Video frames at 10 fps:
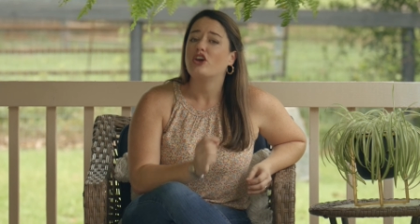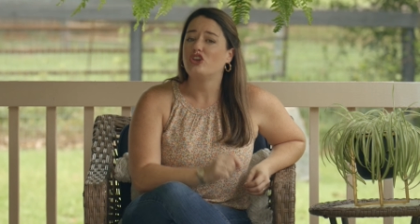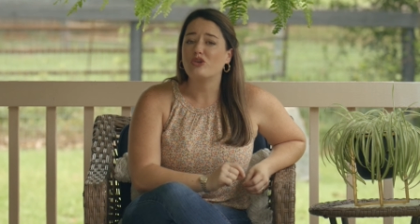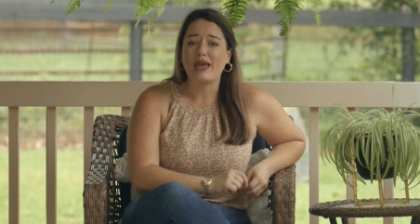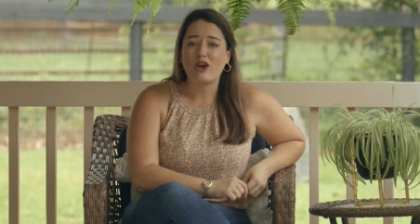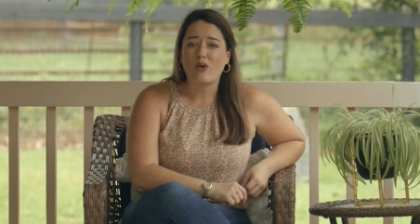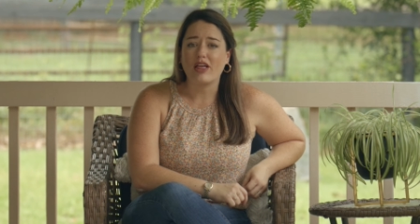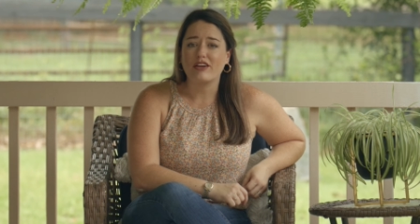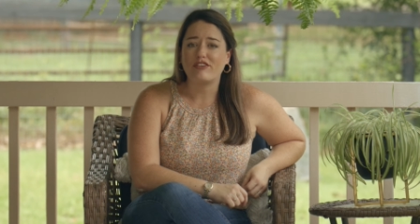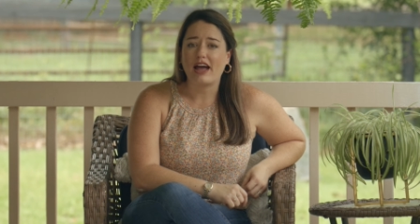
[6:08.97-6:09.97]
you may
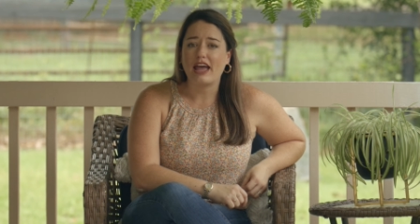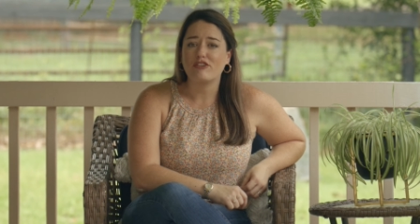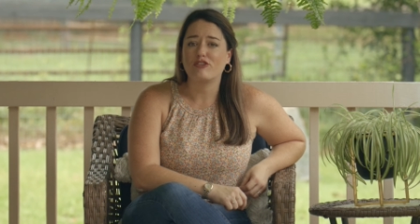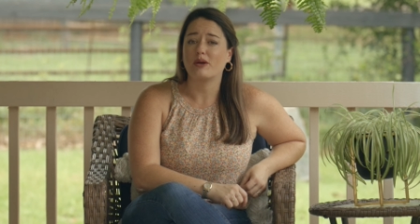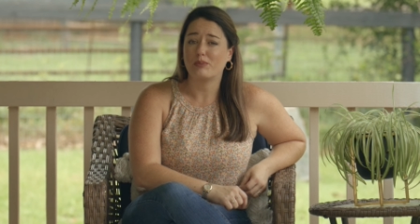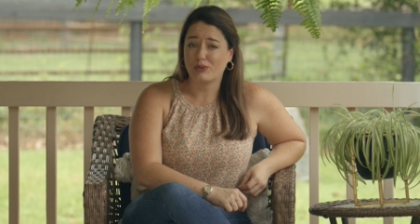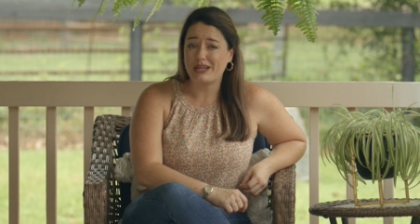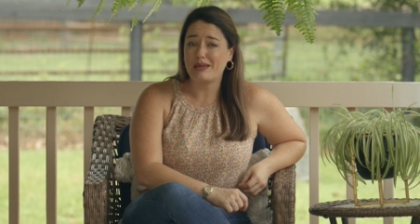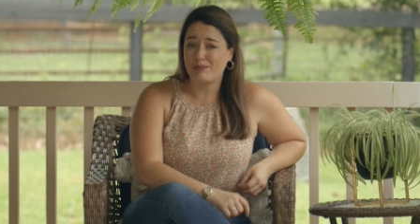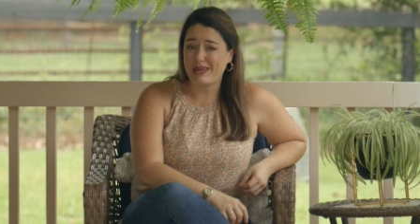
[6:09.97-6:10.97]
qualify for a
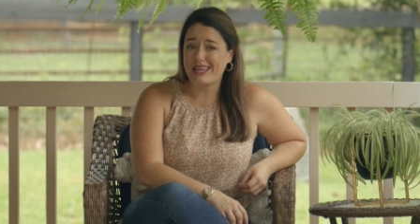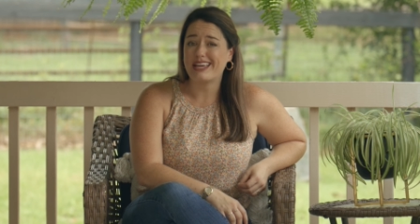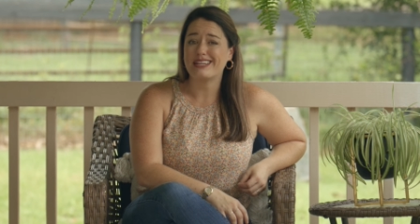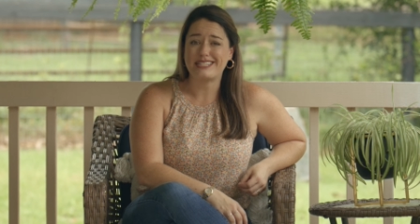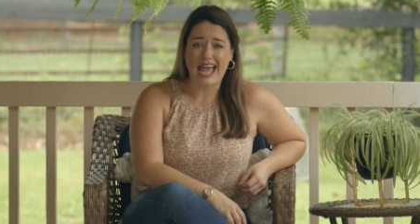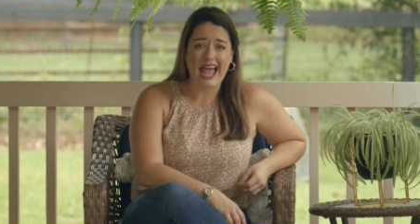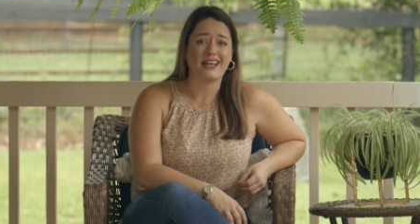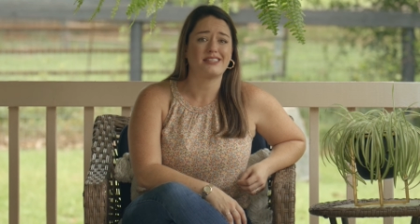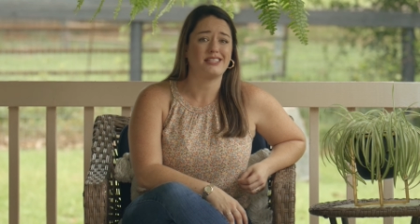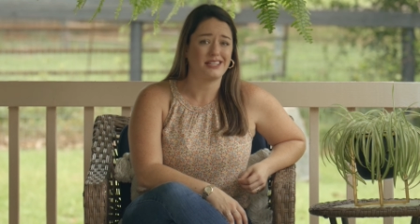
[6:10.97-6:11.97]
pretty big
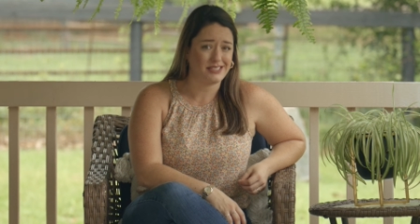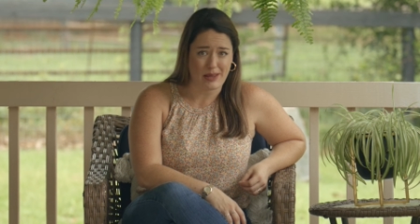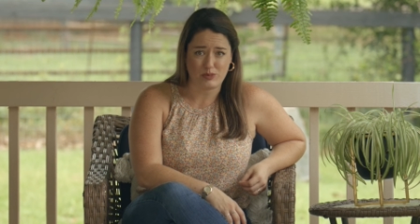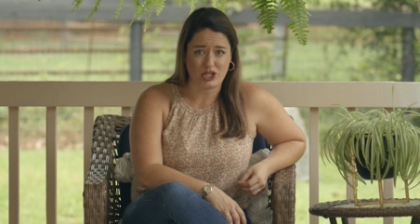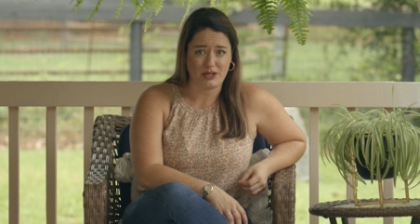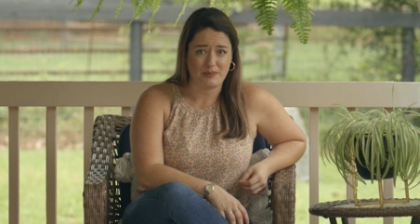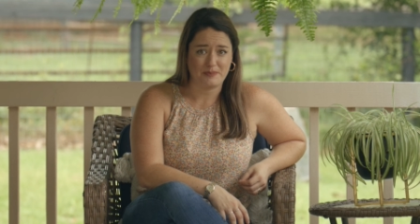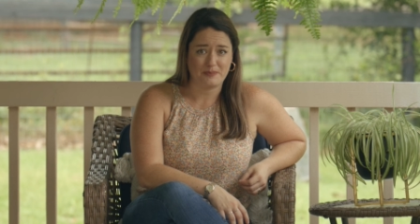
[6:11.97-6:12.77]
tax exemption.